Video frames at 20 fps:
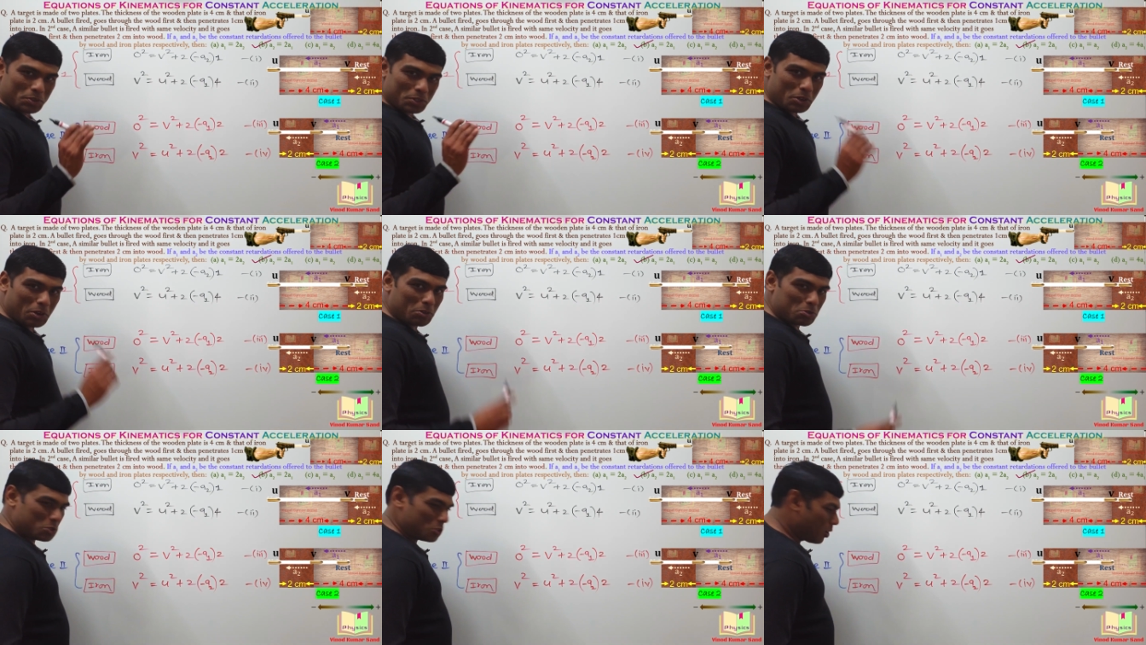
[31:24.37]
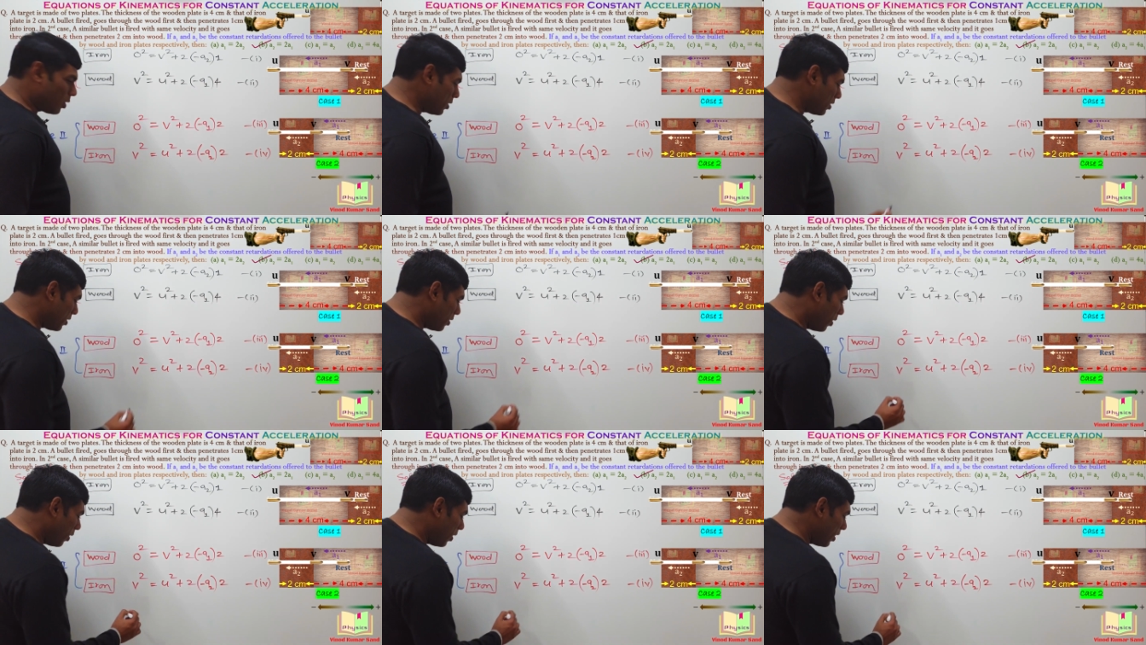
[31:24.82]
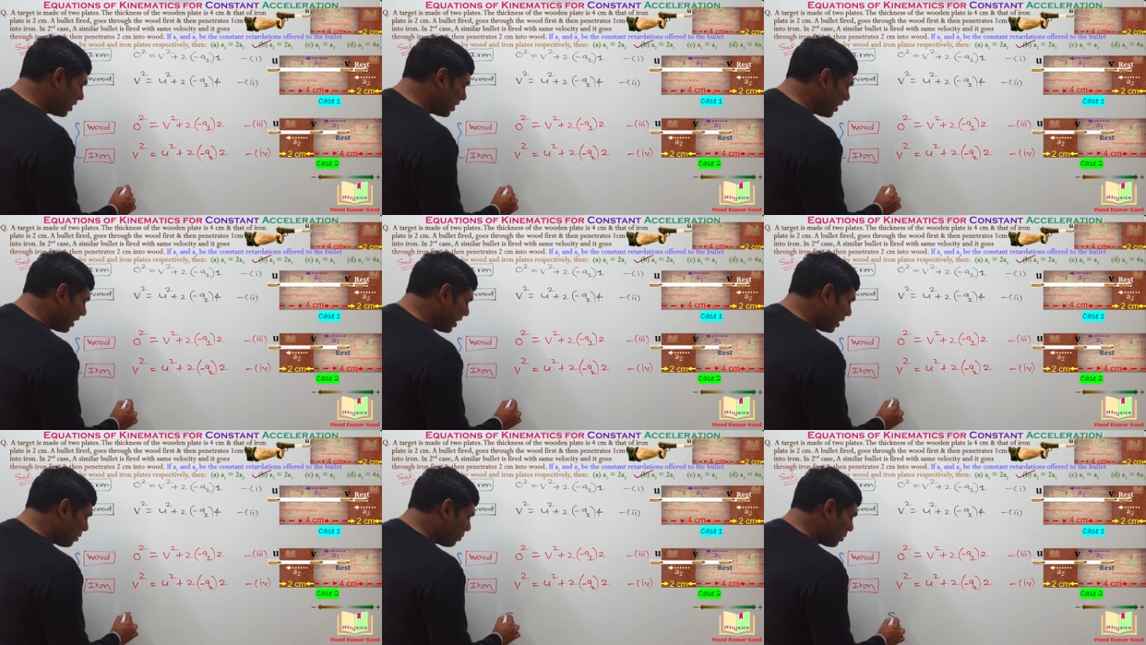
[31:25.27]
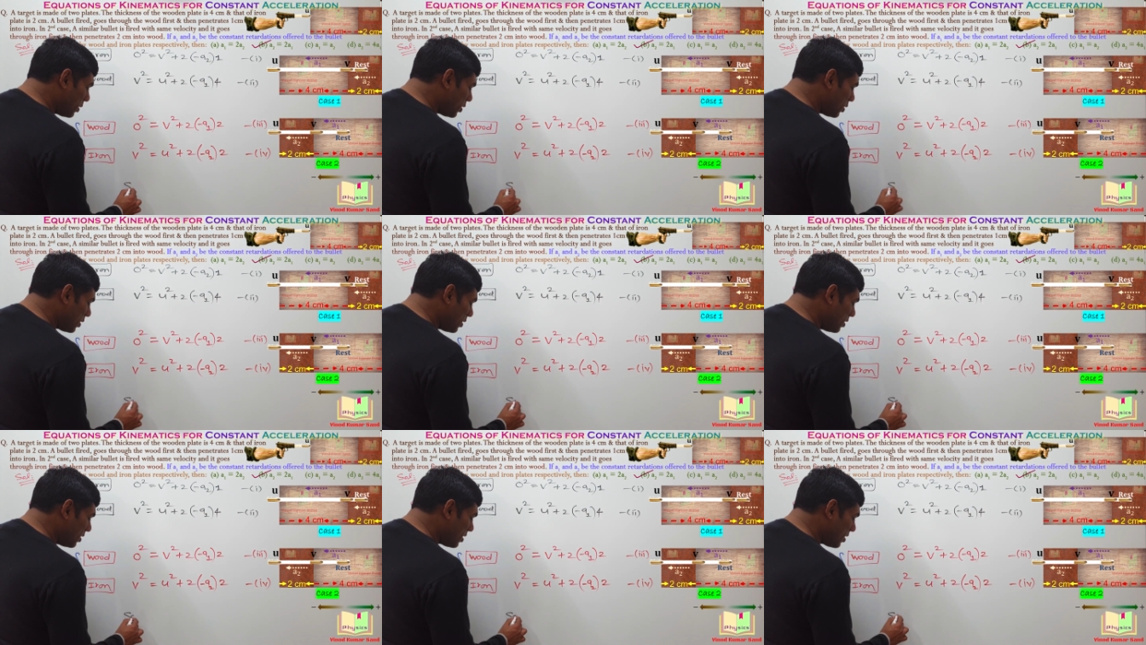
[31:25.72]
you have solved all the
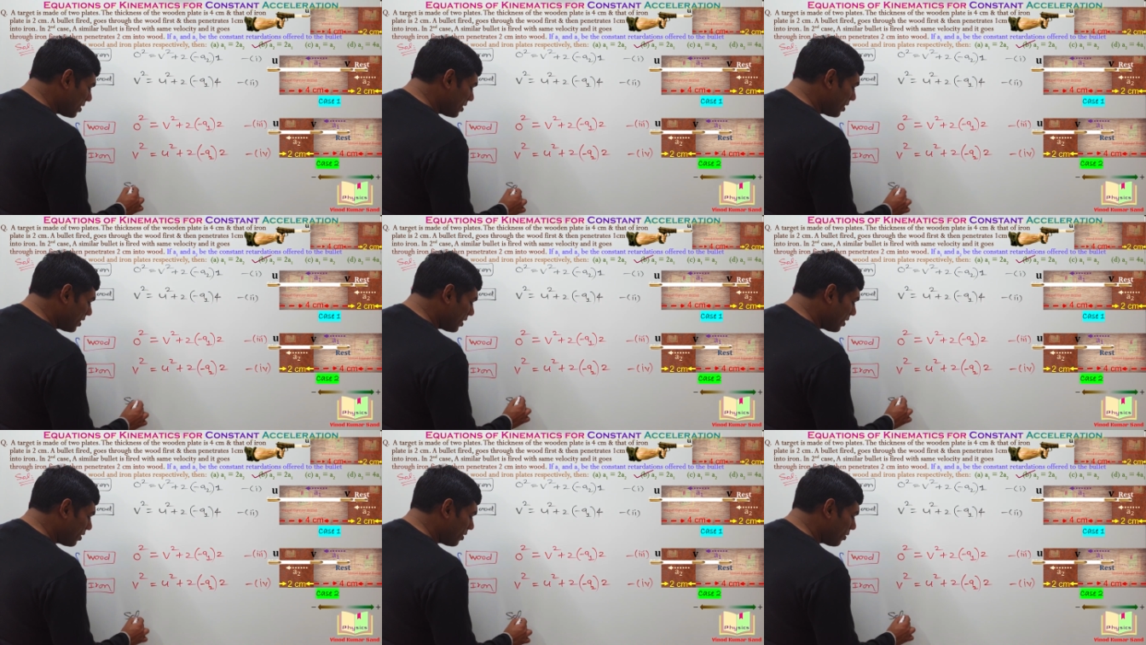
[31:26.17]
equations.